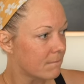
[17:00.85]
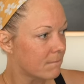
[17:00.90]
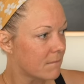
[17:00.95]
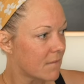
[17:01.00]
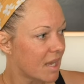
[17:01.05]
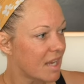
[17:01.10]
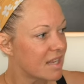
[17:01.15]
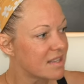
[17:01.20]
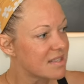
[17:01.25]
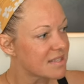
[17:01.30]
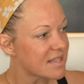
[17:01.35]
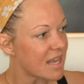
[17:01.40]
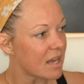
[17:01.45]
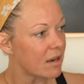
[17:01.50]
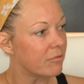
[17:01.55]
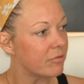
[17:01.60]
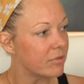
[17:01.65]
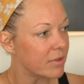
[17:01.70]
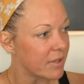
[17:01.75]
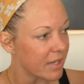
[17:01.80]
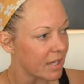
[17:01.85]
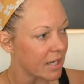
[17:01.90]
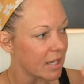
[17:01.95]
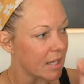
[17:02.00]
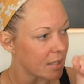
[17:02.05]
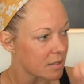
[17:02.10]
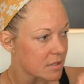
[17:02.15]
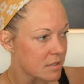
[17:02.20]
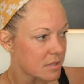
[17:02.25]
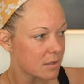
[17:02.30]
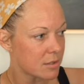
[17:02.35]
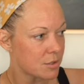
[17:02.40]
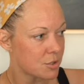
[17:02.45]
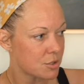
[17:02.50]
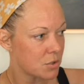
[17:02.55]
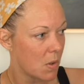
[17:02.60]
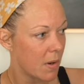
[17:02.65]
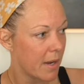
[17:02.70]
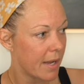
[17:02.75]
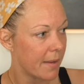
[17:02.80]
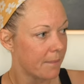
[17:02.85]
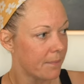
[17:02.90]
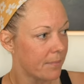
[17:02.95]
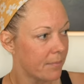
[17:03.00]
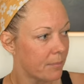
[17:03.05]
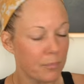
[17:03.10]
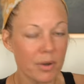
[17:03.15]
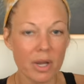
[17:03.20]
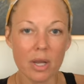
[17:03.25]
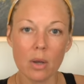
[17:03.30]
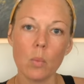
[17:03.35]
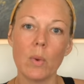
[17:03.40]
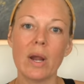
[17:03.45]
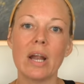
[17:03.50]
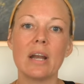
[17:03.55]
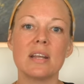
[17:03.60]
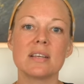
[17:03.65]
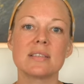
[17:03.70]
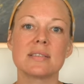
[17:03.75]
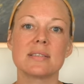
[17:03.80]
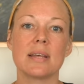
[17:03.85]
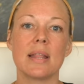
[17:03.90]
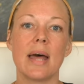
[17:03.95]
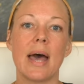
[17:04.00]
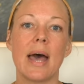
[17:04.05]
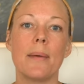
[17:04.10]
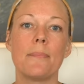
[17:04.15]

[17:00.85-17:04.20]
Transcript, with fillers: instead of leaning into the joy. Bring awareness to that.